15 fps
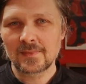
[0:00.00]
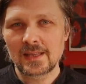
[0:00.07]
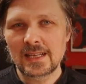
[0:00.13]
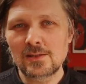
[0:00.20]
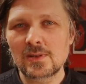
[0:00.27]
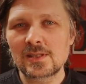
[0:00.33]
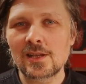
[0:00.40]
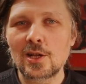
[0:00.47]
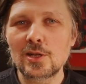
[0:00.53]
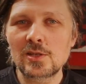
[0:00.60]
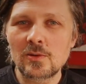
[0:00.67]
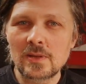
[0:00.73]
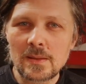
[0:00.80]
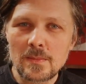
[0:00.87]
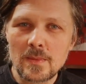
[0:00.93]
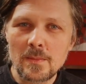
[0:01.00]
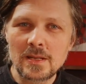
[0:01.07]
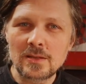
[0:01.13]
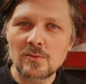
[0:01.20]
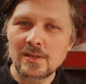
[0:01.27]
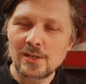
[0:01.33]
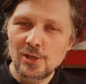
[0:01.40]
This was also the
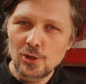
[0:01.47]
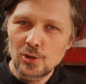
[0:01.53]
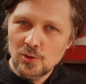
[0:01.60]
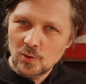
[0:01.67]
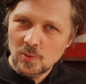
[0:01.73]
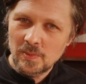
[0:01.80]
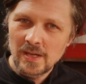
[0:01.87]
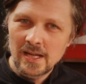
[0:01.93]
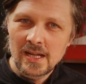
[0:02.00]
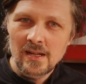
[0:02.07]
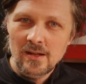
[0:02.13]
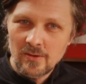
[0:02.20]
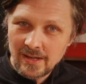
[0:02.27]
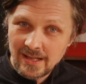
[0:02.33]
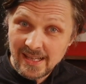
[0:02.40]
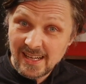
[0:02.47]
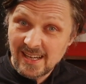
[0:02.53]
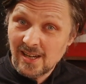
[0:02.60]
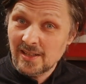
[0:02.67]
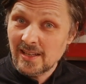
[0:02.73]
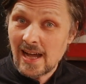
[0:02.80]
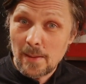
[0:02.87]
moment when YouTube really
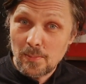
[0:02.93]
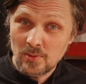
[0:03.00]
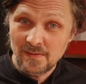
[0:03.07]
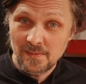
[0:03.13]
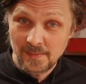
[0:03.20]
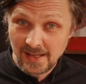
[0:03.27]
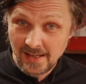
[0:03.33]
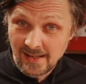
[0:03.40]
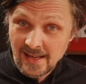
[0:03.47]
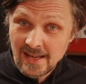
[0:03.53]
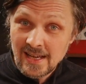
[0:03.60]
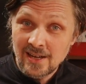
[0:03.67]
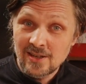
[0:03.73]
caught up with me,